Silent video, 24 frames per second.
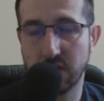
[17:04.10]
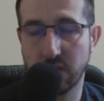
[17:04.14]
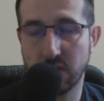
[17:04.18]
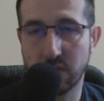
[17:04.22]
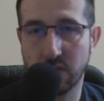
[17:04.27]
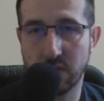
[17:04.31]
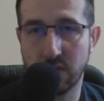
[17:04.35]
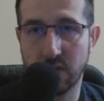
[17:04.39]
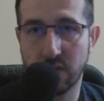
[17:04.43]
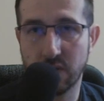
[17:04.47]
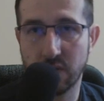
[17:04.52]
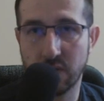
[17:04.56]

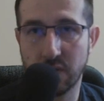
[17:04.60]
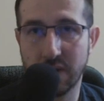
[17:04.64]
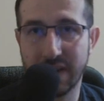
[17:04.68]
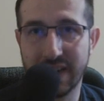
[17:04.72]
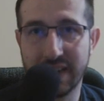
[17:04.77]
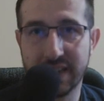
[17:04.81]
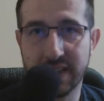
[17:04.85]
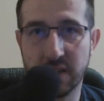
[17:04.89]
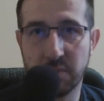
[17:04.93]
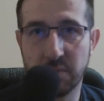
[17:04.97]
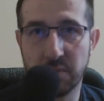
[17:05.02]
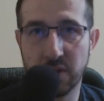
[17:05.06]
also a
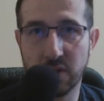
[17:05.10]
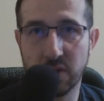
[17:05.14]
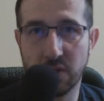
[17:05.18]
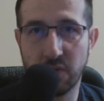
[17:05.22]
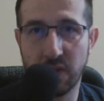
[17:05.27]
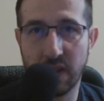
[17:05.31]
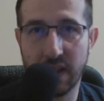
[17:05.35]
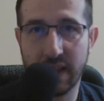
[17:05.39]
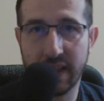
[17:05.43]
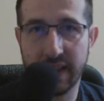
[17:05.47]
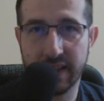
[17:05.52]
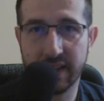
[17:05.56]
little bit of
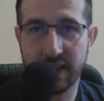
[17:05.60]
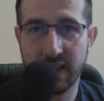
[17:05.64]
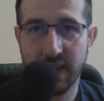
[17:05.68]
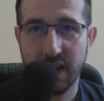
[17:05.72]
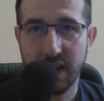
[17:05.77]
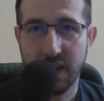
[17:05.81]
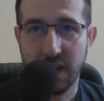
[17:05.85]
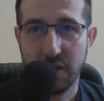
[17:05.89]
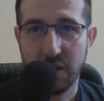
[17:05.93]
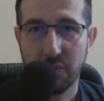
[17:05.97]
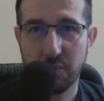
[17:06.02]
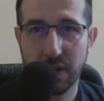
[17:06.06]
lag,
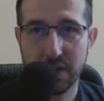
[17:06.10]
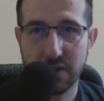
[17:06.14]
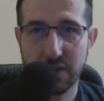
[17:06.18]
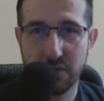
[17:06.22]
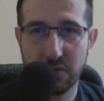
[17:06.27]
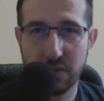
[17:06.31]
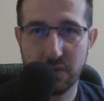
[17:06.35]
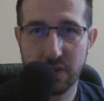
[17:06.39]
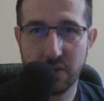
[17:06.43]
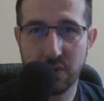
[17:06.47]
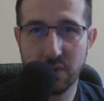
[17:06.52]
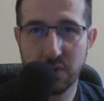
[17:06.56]
but
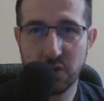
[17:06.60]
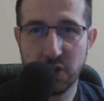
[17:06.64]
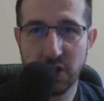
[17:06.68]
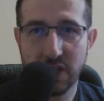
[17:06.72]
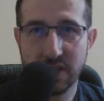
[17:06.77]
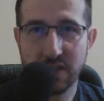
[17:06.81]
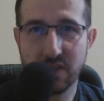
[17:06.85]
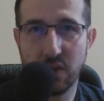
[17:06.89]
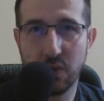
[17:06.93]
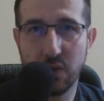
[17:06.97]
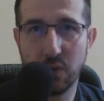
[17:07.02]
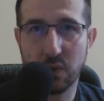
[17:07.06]
overall,
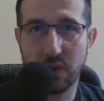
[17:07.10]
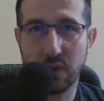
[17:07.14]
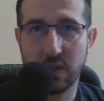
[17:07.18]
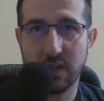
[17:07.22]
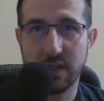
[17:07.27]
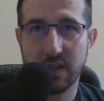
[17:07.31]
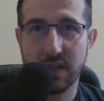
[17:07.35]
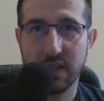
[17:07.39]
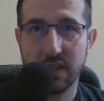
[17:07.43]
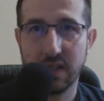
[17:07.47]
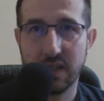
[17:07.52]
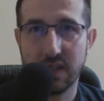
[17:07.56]
just look,
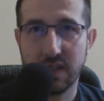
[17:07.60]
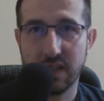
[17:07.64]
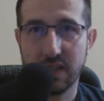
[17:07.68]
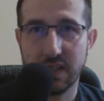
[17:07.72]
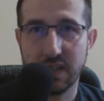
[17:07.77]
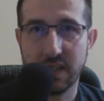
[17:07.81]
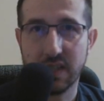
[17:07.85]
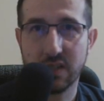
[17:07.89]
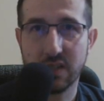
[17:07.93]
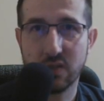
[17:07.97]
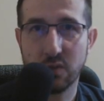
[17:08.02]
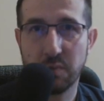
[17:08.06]

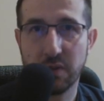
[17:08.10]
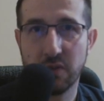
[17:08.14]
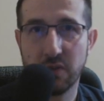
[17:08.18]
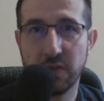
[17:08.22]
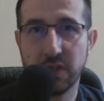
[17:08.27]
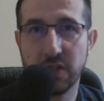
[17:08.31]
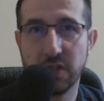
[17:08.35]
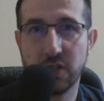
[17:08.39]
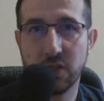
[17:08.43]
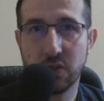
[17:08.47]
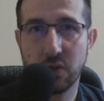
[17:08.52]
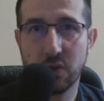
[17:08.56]
his Super
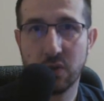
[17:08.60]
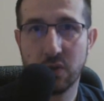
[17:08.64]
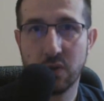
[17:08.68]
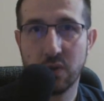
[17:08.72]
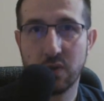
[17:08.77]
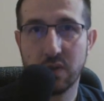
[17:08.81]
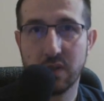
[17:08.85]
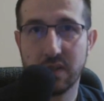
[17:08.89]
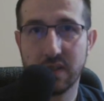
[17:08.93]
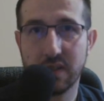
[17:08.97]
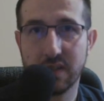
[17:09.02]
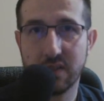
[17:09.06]
Vegito,
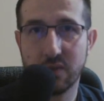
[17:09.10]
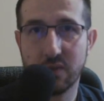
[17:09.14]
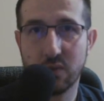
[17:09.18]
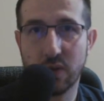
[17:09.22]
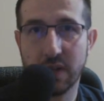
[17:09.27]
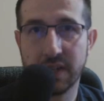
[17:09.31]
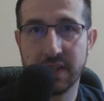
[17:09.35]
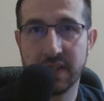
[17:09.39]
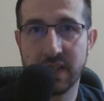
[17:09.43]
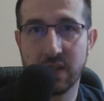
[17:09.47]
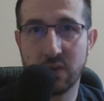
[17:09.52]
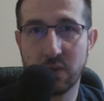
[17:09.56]

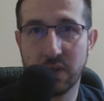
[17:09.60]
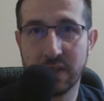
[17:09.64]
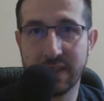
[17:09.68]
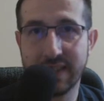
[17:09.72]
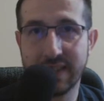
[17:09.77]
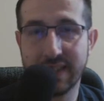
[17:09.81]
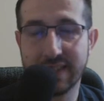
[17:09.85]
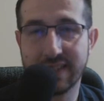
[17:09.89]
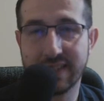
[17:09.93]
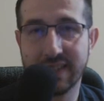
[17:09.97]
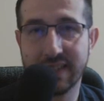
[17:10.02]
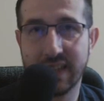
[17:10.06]
right now he
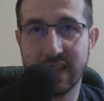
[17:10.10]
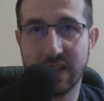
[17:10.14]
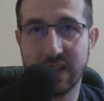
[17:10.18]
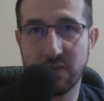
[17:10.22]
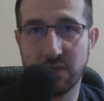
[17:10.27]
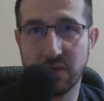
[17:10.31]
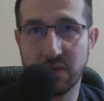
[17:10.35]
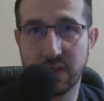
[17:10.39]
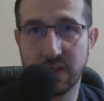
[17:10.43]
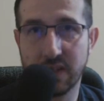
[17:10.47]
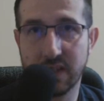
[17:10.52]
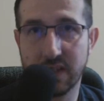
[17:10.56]
does not have
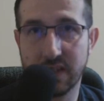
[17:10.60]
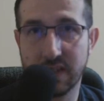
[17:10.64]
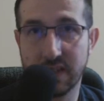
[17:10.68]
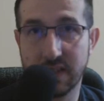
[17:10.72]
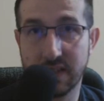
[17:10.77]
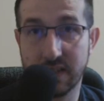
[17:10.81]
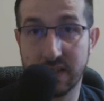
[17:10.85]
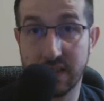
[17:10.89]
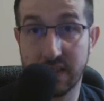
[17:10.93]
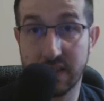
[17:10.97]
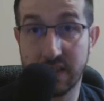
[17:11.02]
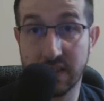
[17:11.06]

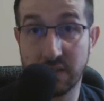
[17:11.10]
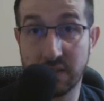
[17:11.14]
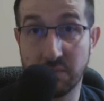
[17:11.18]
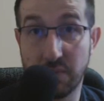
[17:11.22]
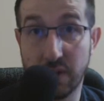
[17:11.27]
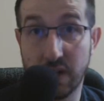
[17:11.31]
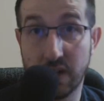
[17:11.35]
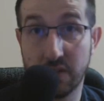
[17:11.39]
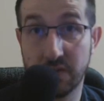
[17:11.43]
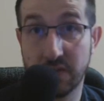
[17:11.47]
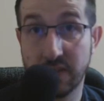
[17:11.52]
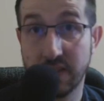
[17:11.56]
his
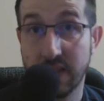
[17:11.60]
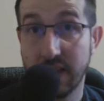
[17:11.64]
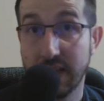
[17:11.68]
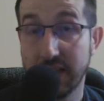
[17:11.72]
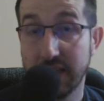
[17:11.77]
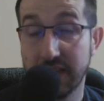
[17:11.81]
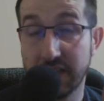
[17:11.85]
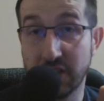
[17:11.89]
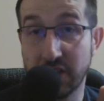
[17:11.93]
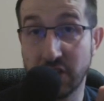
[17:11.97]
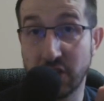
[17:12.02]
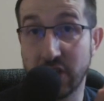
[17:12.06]
buffs,
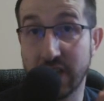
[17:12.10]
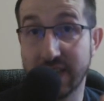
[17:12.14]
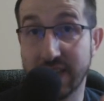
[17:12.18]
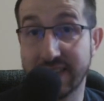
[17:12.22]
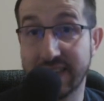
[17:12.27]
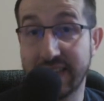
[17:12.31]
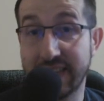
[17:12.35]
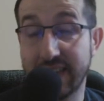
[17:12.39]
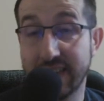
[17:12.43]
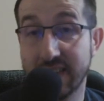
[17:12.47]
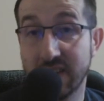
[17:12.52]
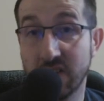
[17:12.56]
he's
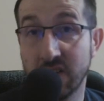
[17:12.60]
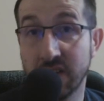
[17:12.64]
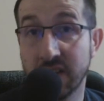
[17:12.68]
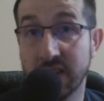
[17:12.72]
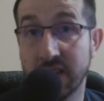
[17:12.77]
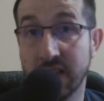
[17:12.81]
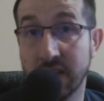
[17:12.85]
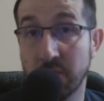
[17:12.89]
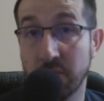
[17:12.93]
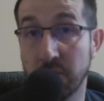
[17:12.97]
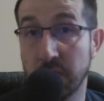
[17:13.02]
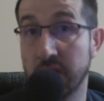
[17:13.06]
just gathering
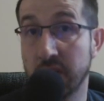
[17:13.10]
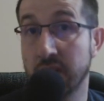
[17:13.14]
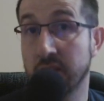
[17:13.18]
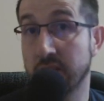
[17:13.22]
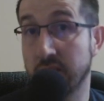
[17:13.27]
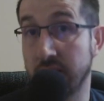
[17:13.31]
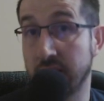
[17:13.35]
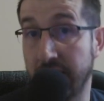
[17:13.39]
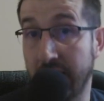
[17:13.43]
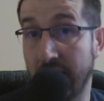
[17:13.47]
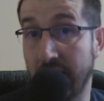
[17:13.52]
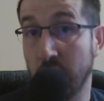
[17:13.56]
them because
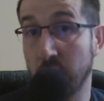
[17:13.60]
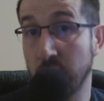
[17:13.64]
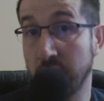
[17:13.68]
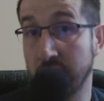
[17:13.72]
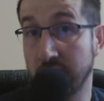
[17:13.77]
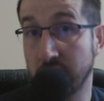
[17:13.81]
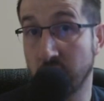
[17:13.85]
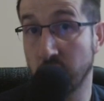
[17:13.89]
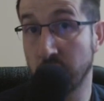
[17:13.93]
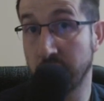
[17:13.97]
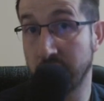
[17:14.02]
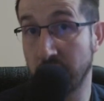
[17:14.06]
now
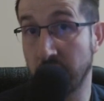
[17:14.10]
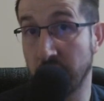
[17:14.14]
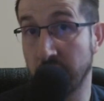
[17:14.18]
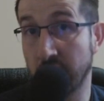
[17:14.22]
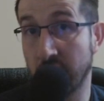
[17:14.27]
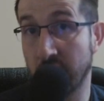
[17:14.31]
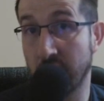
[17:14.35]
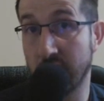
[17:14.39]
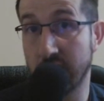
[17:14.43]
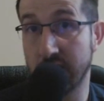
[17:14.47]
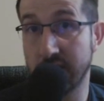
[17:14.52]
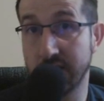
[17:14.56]
he's receiving
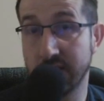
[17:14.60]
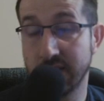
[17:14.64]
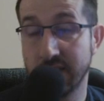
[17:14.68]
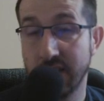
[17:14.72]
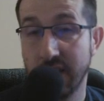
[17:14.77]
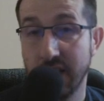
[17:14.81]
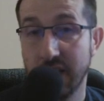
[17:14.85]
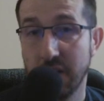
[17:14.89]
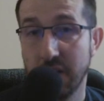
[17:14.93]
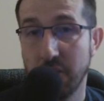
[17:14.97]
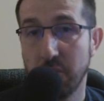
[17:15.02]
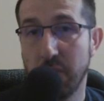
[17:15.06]
cards,
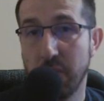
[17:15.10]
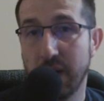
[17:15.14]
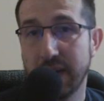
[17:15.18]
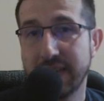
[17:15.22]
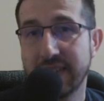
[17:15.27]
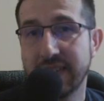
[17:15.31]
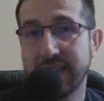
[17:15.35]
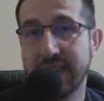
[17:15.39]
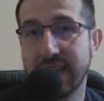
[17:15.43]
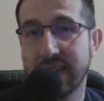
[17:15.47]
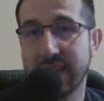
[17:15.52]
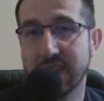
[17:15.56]
but
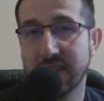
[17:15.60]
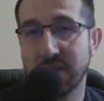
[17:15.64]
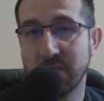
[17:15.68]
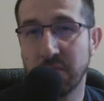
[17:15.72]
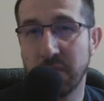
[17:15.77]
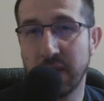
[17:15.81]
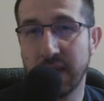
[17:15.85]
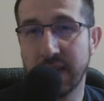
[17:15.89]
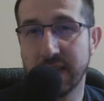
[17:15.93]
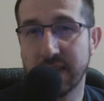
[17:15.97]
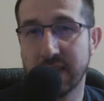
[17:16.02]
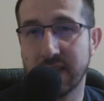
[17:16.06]
it doesn't
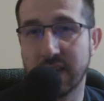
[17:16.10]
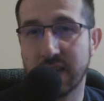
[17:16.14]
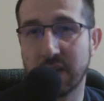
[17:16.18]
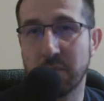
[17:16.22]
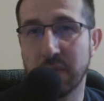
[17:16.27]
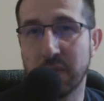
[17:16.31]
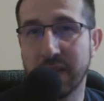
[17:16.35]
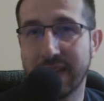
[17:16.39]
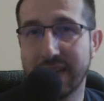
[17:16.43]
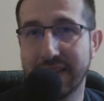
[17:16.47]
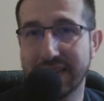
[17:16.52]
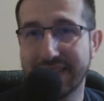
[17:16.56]
matter
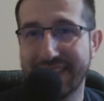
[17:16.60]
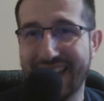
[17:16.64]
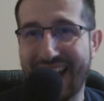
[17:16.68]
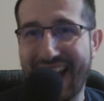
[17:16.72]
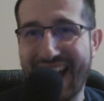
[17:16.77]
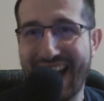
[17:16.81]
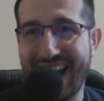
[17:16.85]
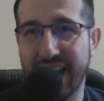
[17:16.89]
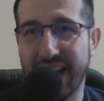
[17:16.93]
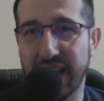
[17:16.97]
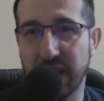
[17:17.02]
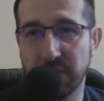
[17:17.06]
because
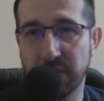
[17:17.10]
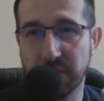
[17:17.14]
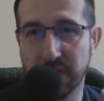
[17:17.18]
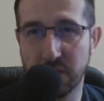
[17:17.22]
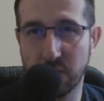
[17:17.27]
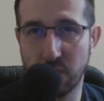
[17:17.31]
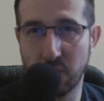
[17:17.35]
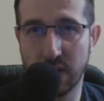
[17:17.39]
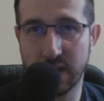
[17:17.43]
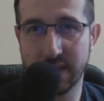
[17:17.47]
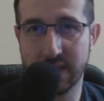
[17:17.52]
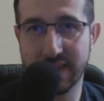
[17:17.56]
I am the
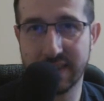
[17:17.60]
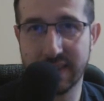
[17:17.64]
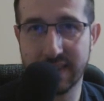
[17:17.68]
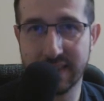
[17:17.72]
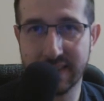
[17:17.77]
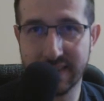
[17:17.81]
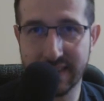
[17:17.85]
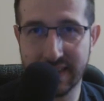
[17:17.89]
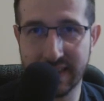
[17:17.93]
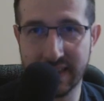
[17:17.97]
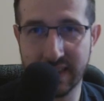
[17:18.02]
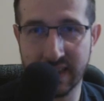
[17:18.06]
one that
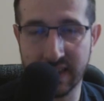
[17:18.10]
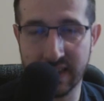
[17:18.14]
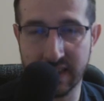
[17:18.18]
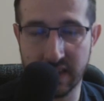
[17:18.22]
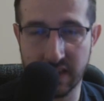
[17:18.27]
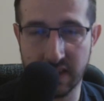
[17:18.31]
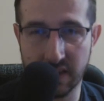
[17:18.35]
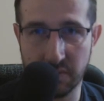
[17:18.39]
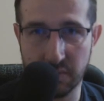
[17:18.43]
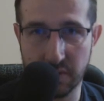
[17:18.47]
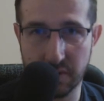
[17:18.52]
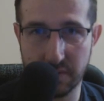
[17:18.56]
is hitting
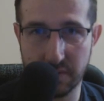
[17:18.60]
him.